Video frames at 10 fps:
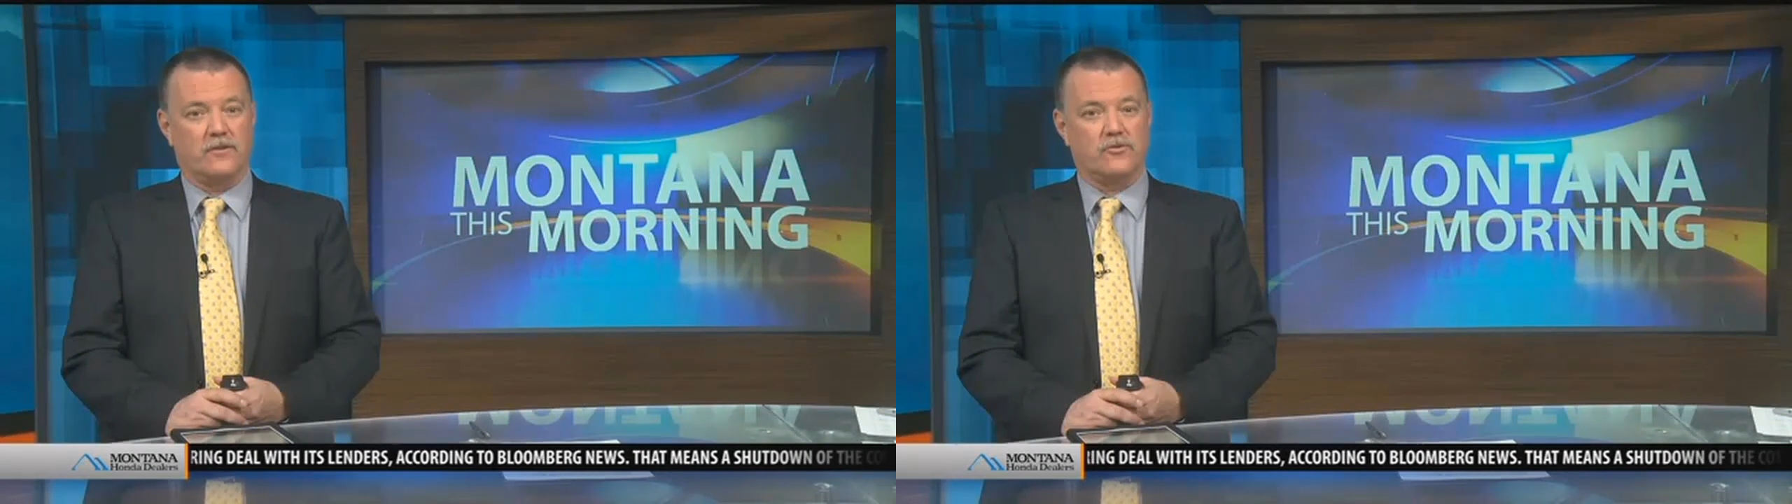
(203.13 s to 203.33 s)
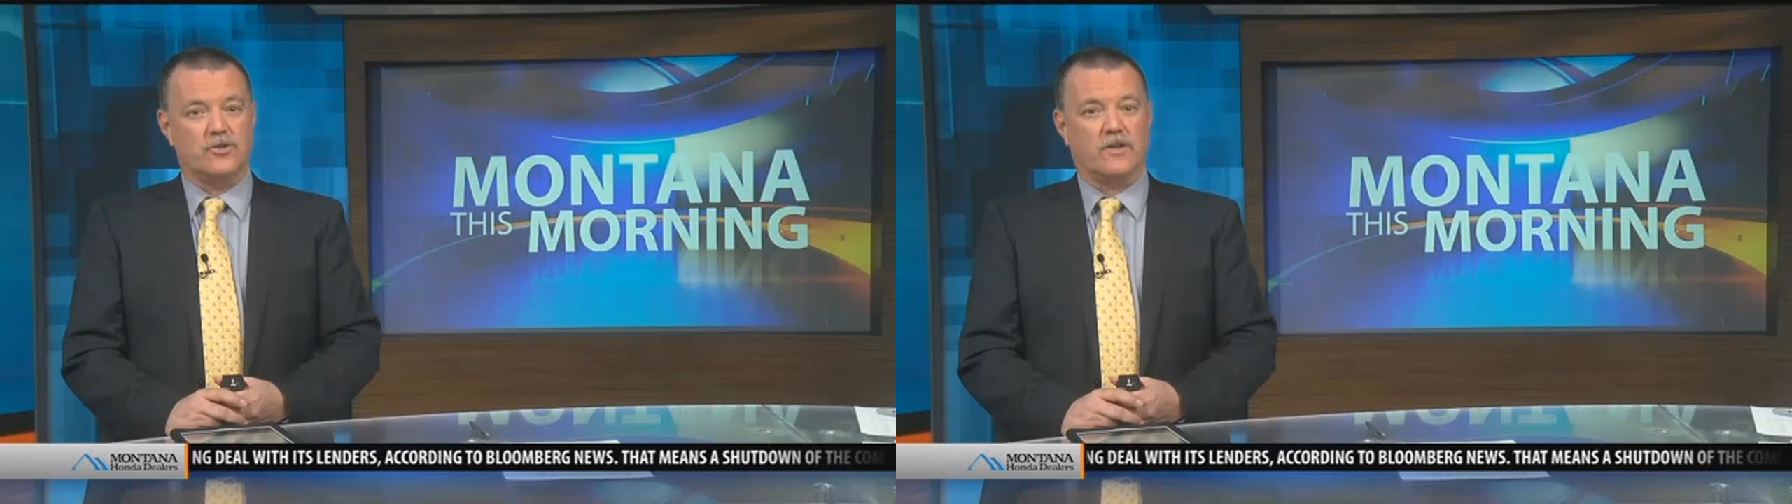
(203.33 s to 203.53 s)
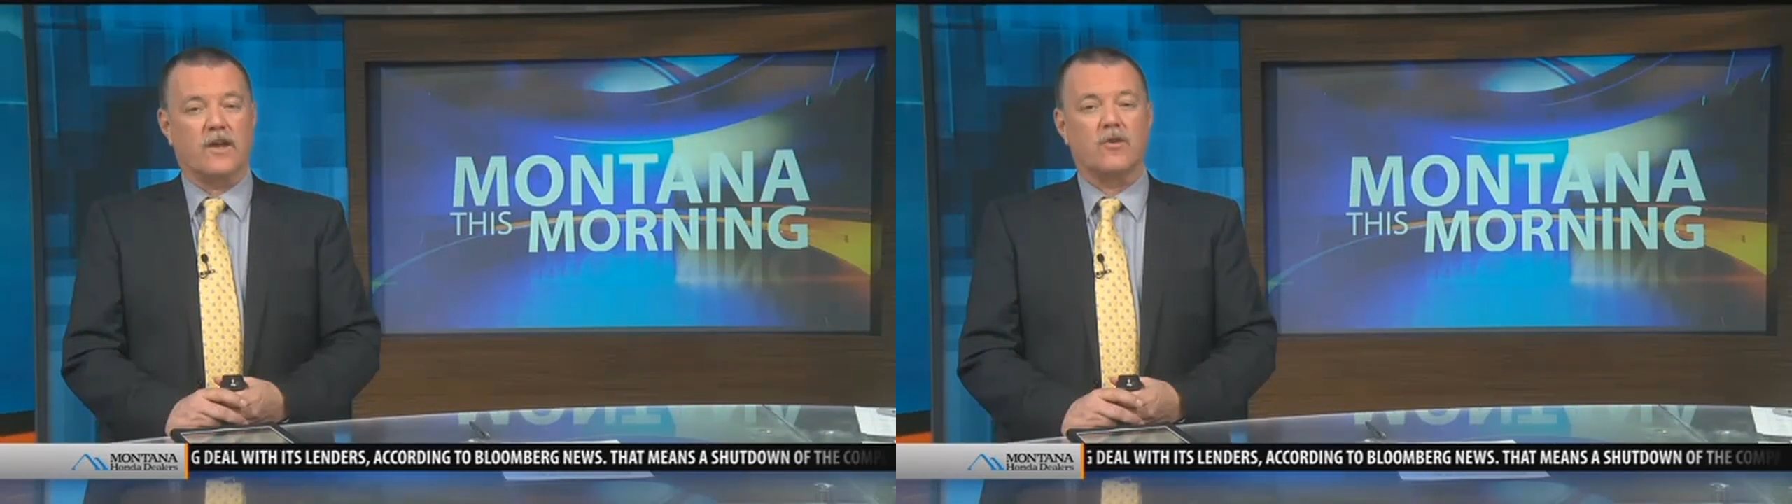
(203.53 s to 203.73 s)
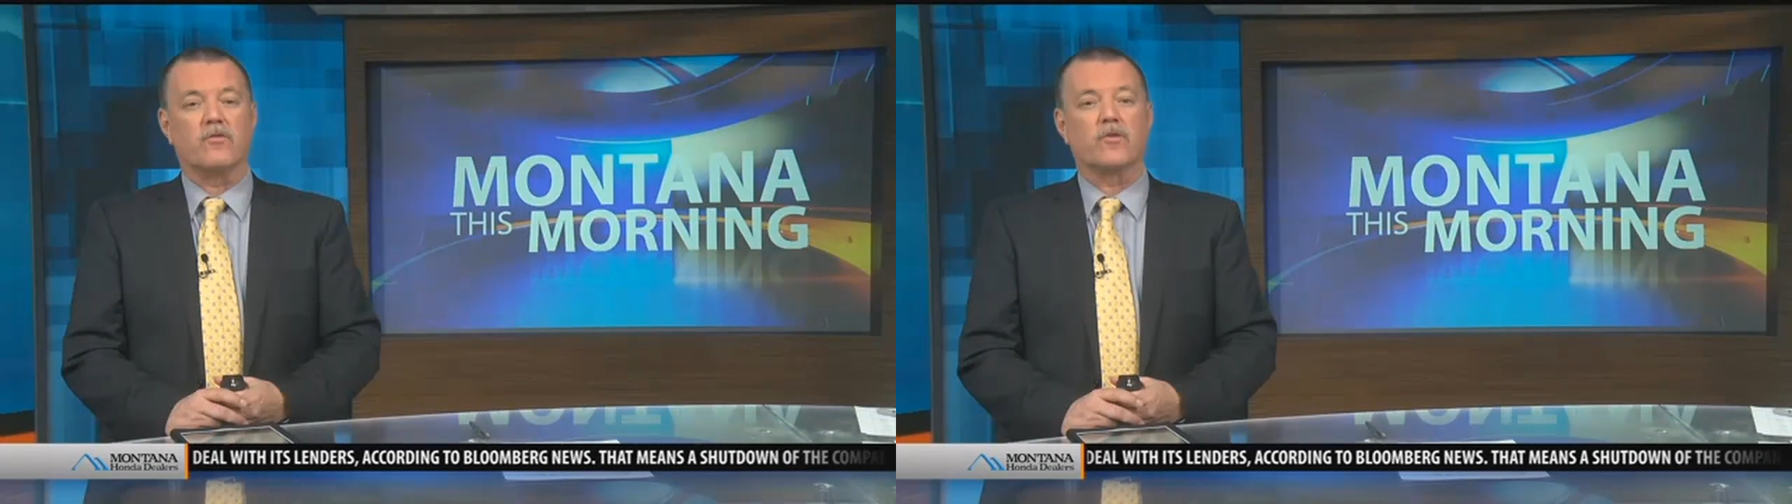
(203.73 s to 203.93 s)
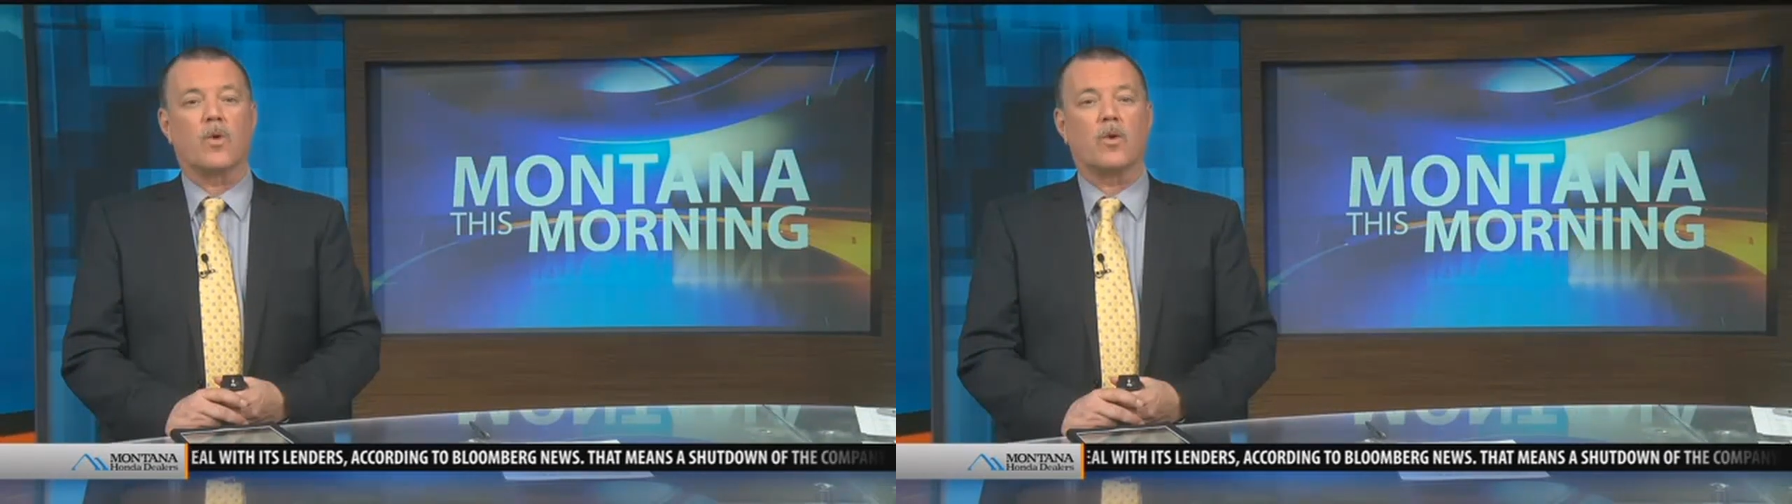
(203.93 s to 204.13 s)
Uh, just head
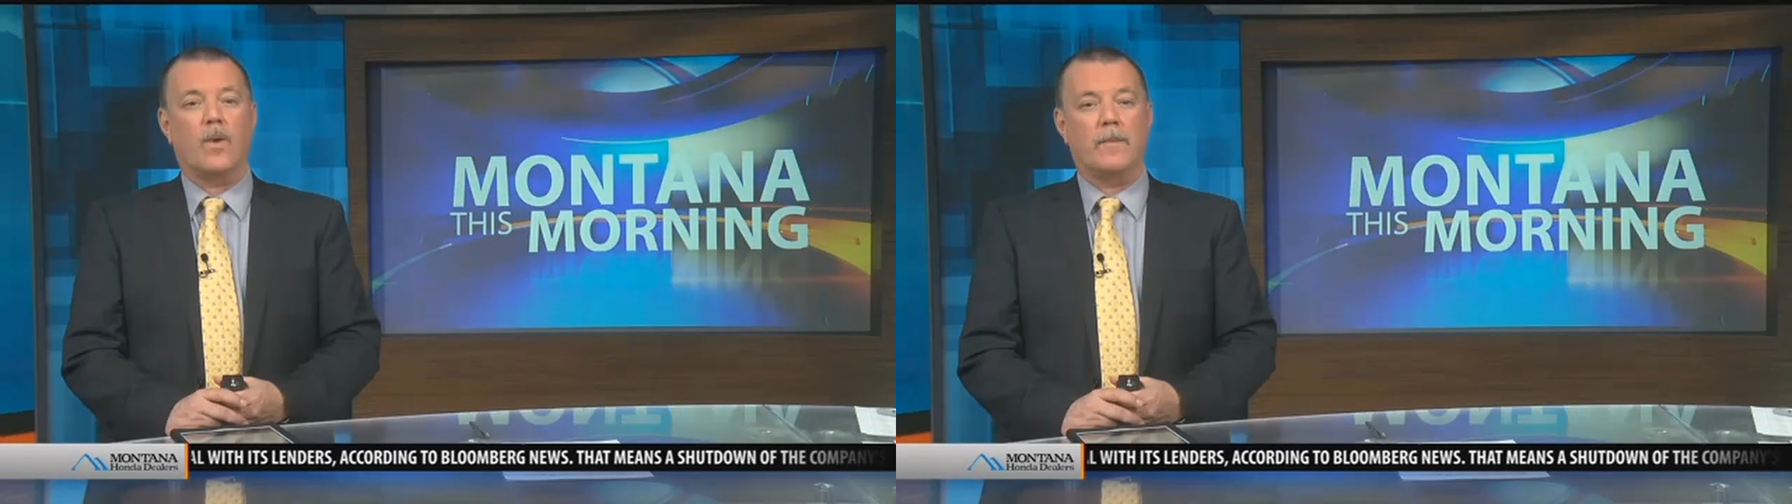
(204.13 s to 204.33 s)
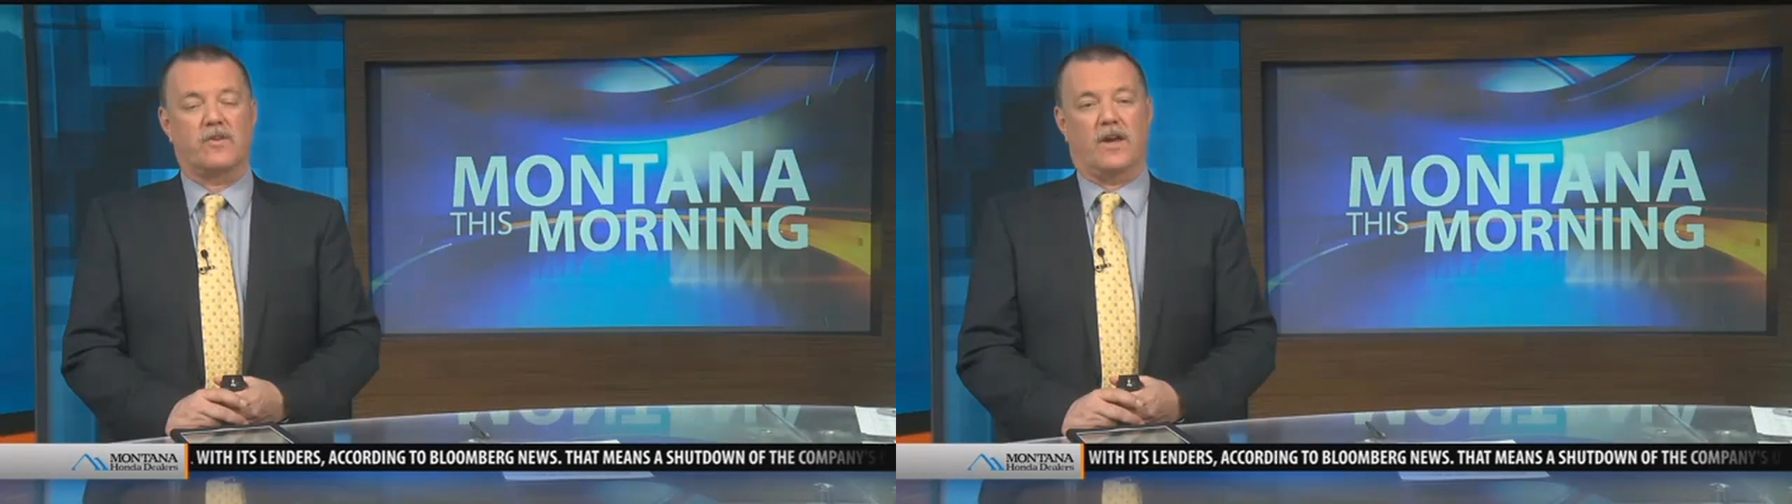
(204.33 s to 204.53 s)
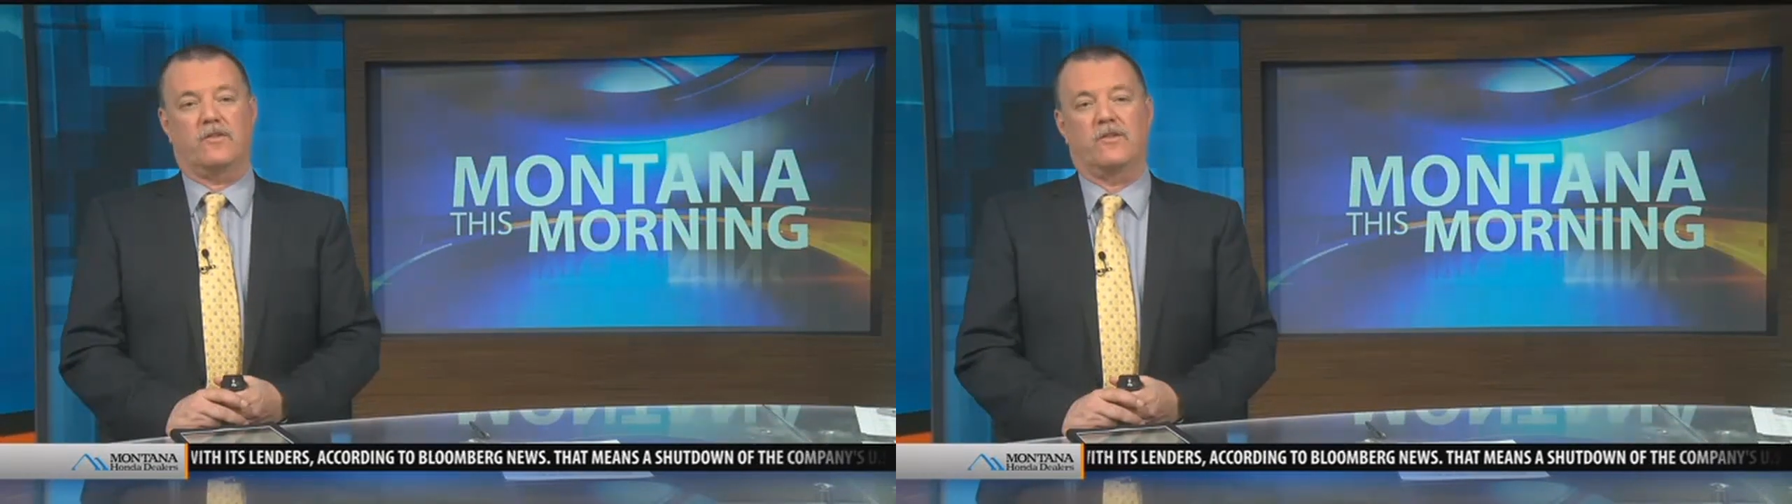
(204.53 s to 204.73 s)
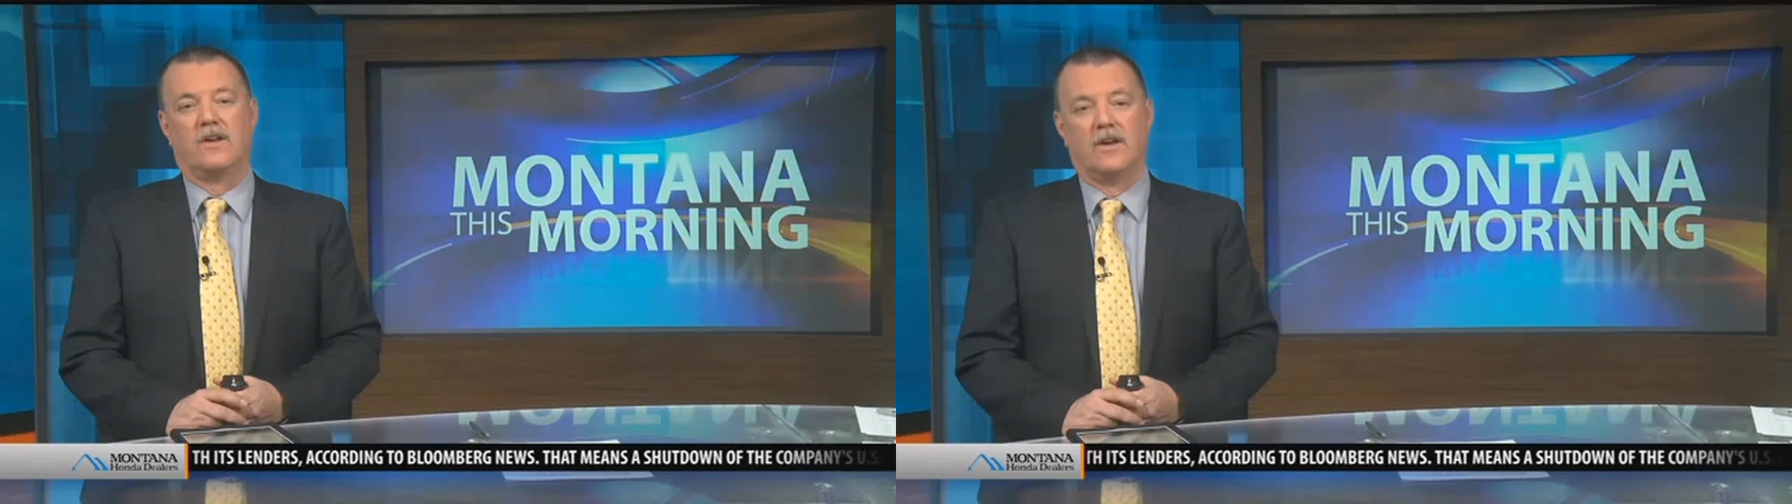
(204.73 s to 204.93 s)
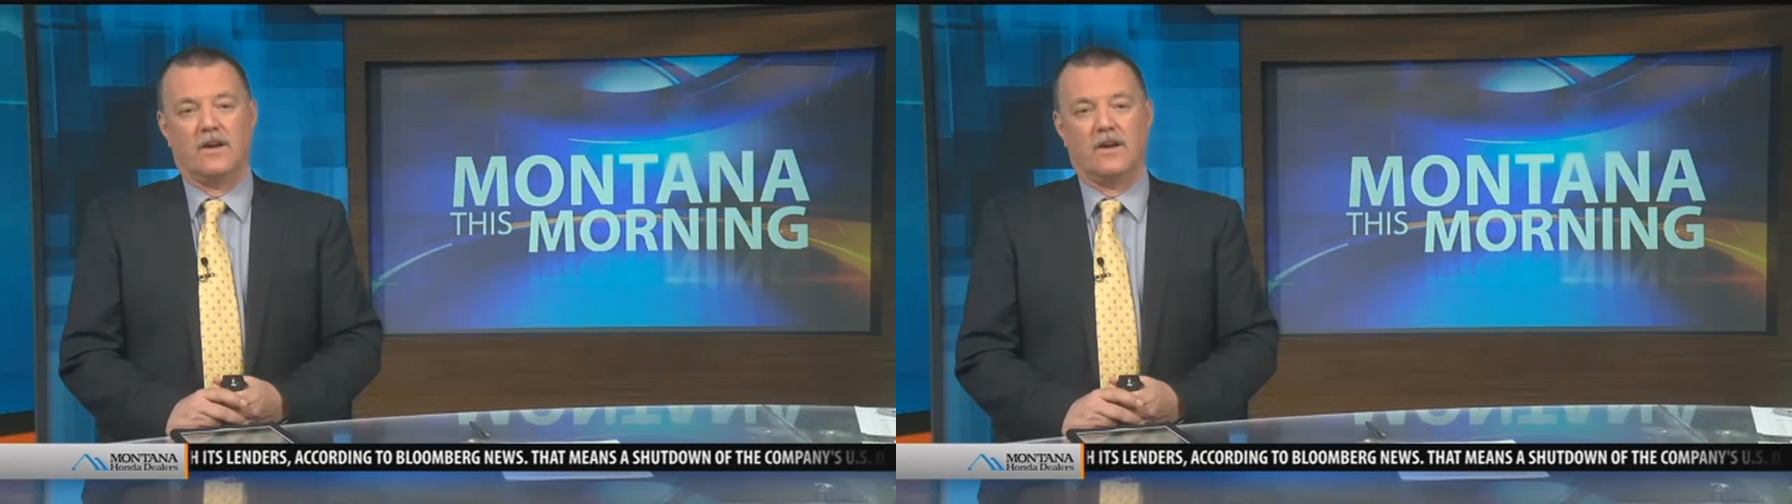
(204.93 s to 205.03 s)
over to our websites.